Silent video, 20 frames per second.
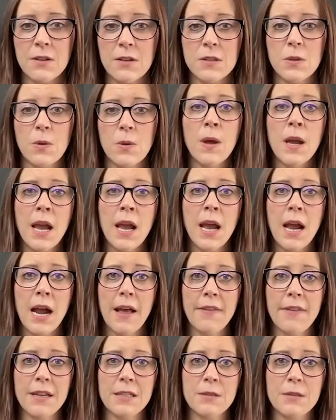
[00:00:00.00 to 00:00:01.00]
So
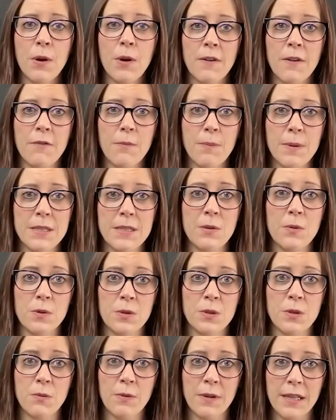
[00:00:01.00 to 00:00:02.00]
I think it's important for business
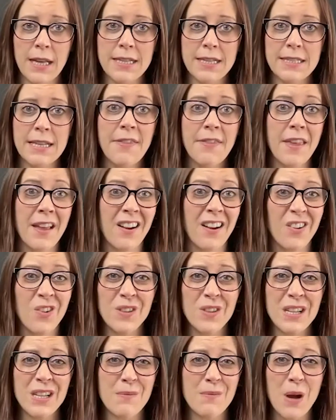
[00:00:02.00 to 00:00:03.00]
owners to realize that
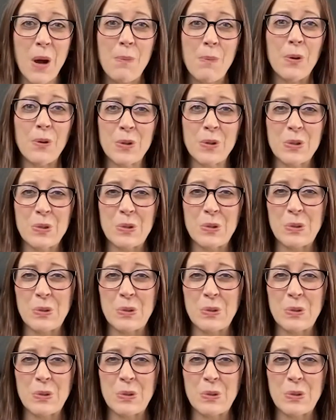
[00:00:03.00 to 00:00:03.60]
only about